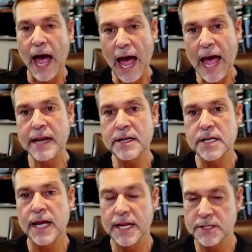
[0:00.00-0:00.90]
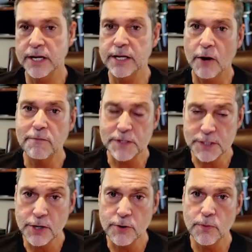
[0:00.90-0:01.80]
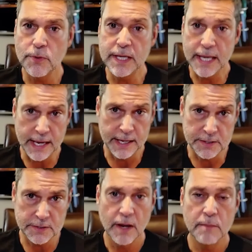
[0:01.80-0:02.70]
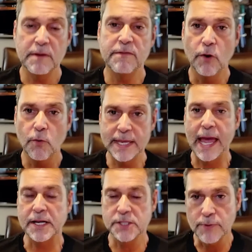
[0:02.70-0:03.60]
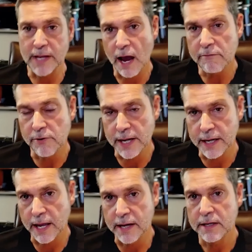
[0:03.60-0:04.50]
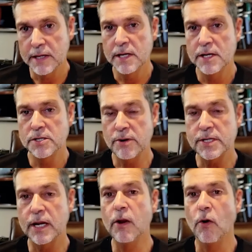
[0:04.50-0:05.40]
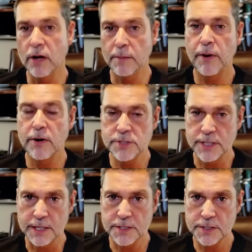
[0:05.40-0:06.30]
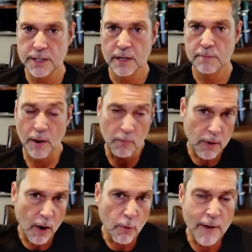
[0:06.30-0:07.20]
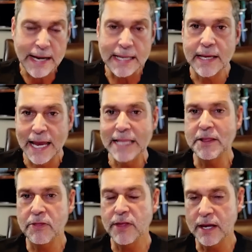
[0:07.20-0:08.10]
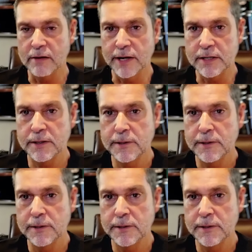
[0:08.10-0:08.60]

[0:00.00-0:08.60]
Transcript: and it's going to go for 2 years before we get to recovery again. So it's a longer process, but we're already in the thick of it.